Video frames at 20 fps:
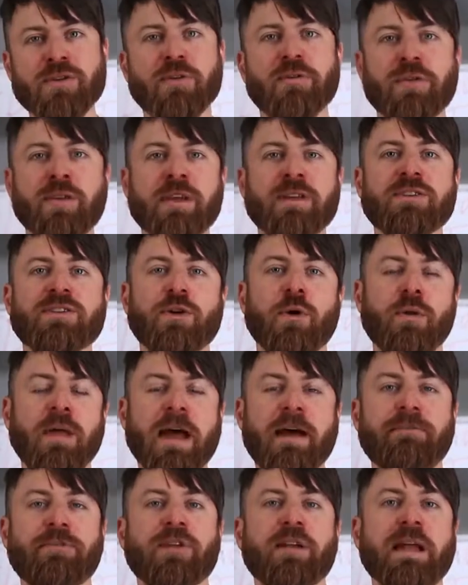things you'll
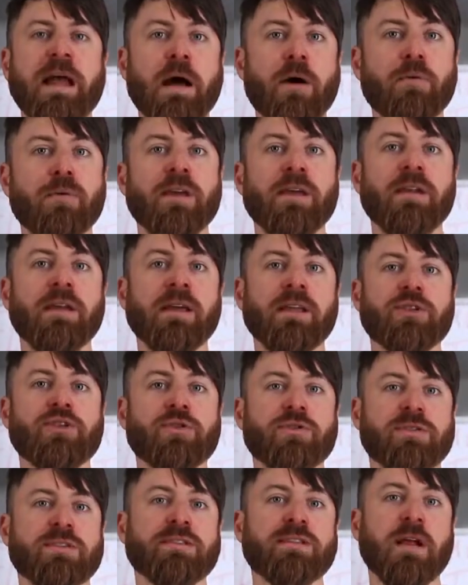have to calculate
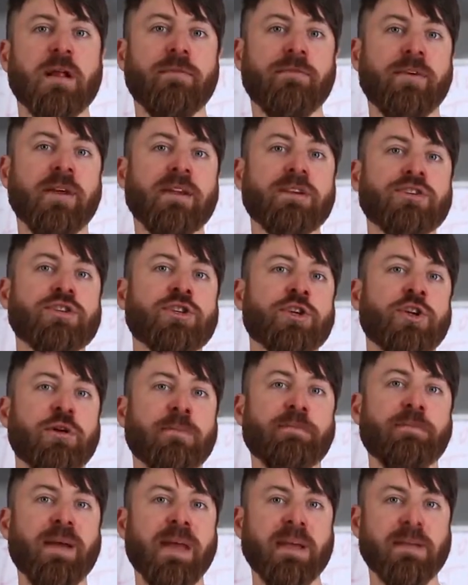yourself into your
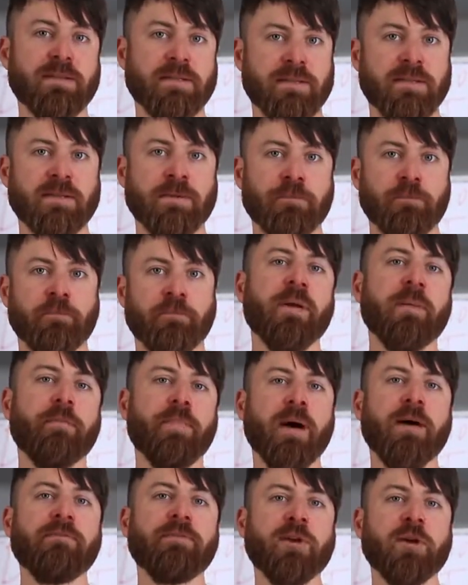base. But
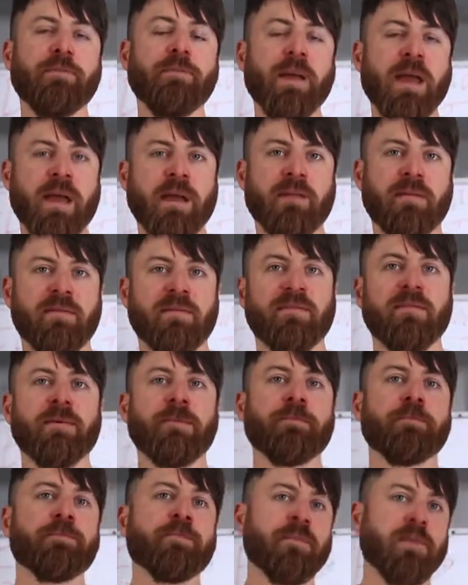above your base
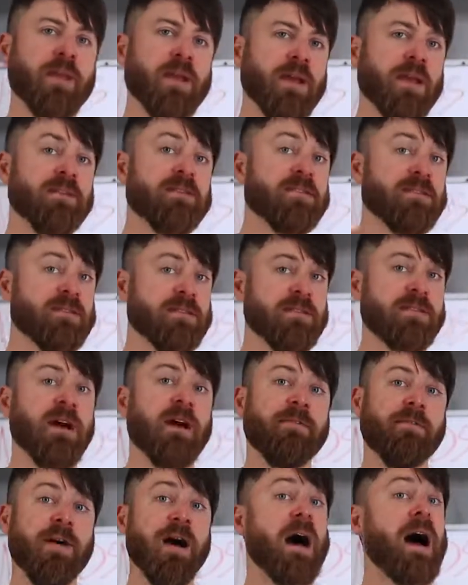is the
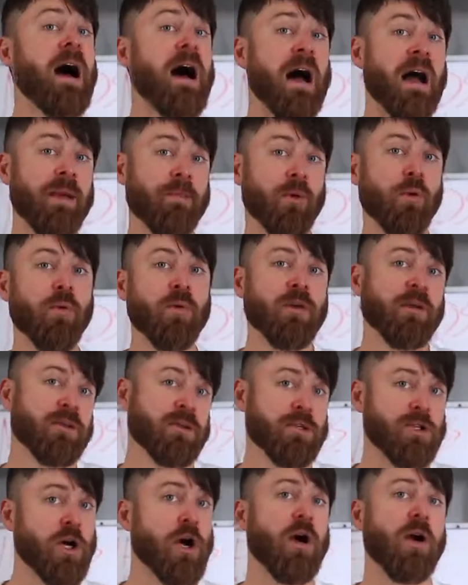stuff I'm going
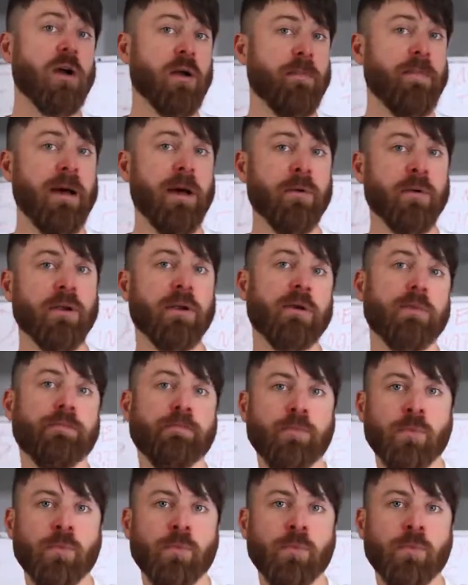to talk about here,